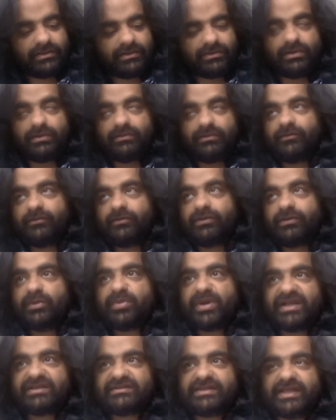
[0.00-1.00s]
so over
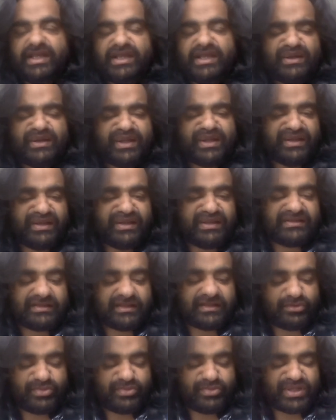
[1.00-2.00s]
the past 8-9 years,
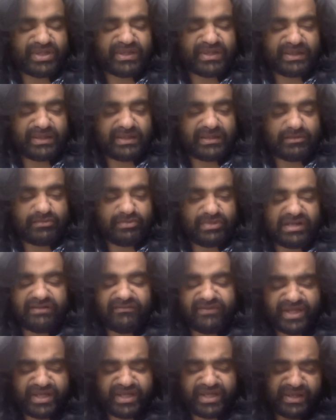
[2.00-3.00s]
I have been
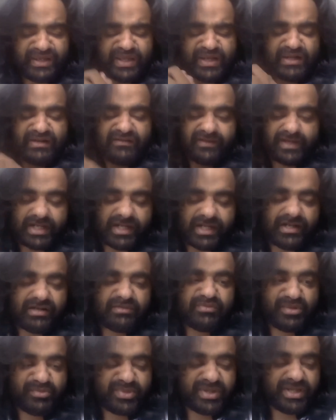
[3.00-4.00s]
living in Canada, where I
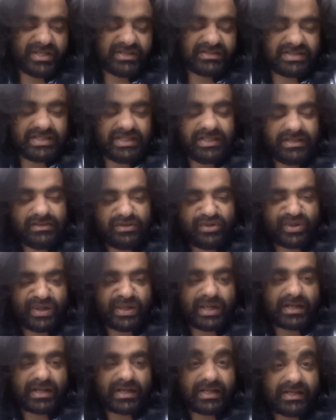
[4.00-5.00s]
did my PhD
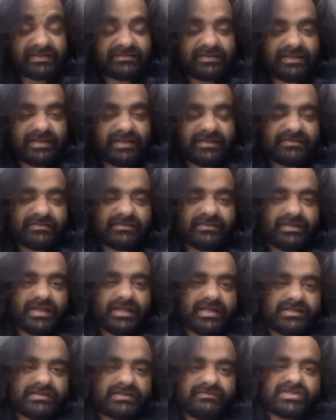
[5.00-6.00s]
on Arctic sea ice,
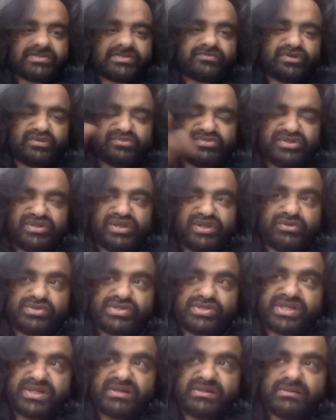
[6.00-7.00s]
the ice which forms in the
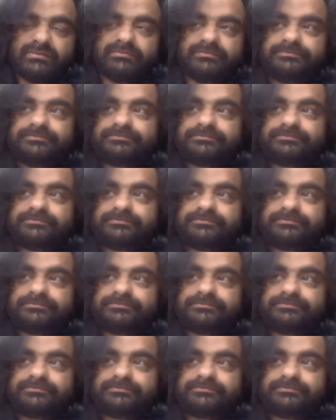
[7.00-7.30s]
ocean.